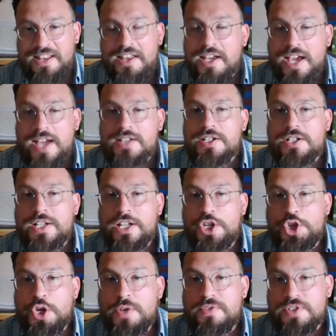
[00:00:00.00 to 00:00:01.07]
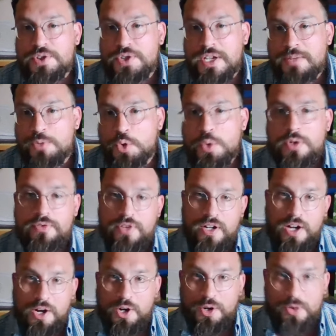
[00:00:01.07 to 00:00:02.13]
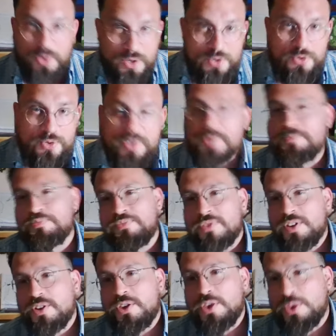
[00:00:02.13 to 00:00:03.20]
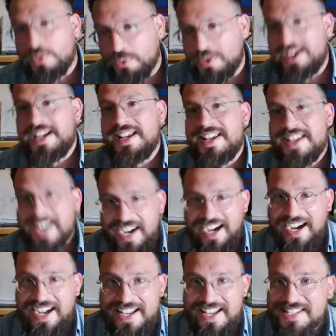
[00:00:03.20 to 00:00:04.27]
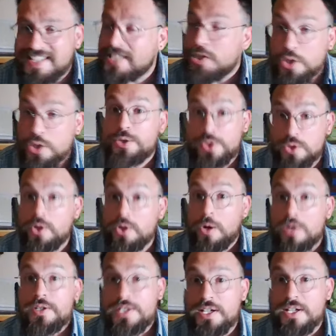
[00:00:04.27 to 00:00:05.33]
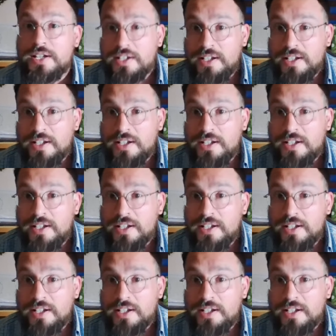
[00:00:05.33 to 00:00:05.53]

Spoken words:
The Kansas City Chiefs seem to have accrued three guys that could start